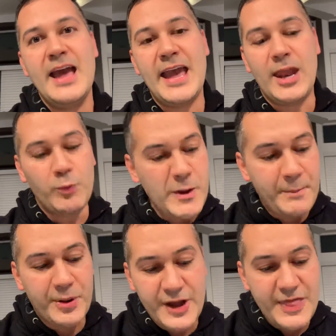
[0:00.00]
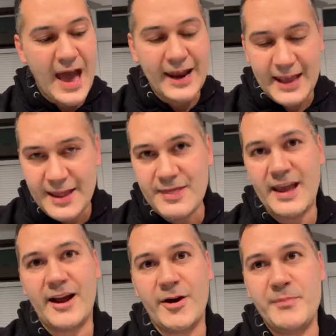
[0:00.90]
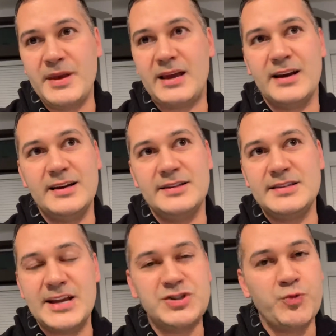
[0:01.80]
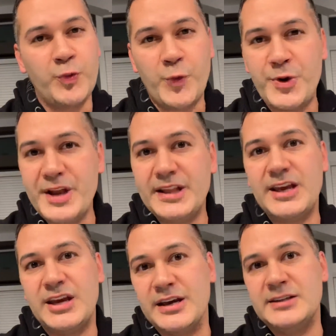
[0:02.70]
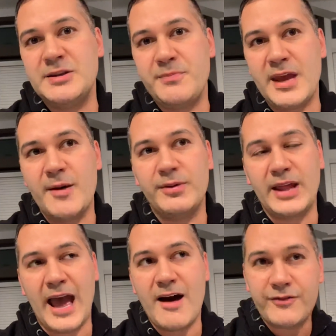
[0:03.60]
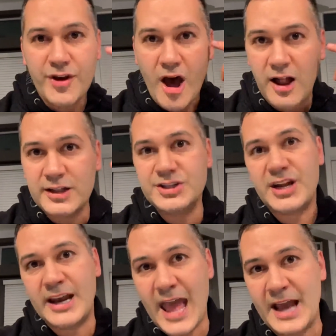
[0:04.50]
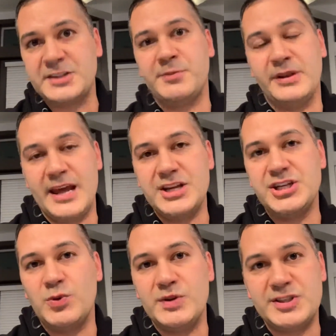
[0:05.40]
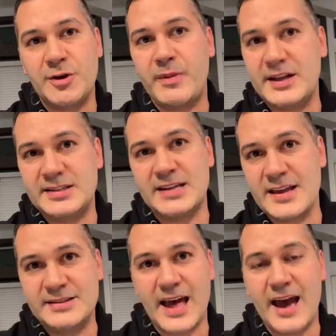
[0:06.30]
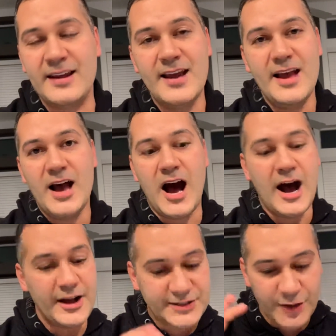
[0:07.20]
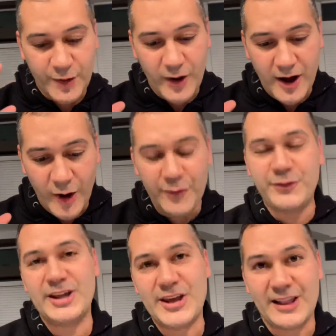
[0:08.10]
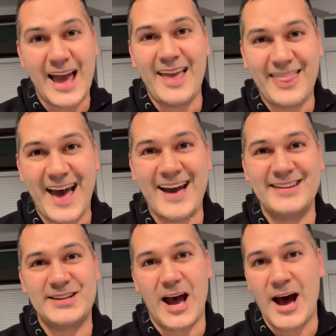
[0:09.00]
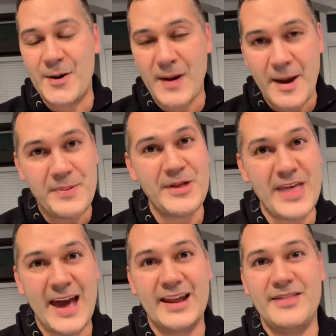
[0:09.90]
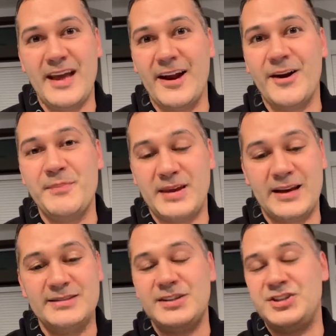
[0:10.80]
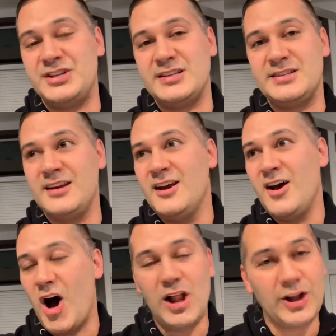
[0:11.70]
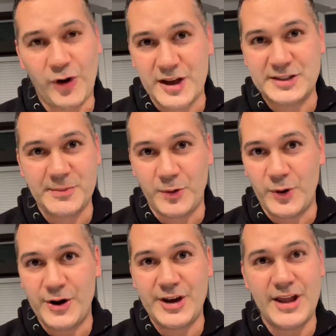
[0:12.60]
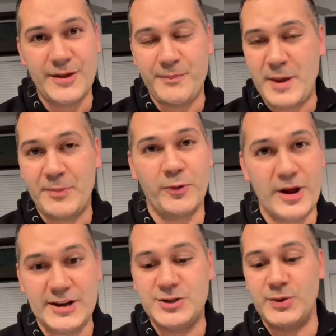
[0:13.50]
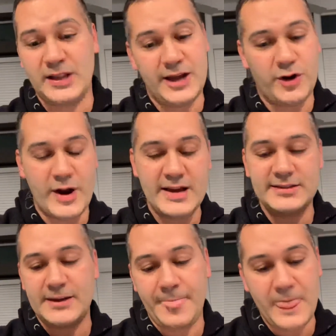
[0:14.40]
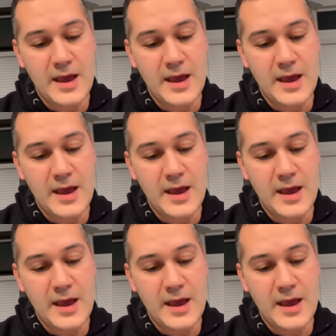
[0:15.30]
And we put that in there because it's really good to be able to have knowledge and an explanation when somebody says that. So hopefully you like that. I put that in there because it's just all across the board. People run into it like crazy.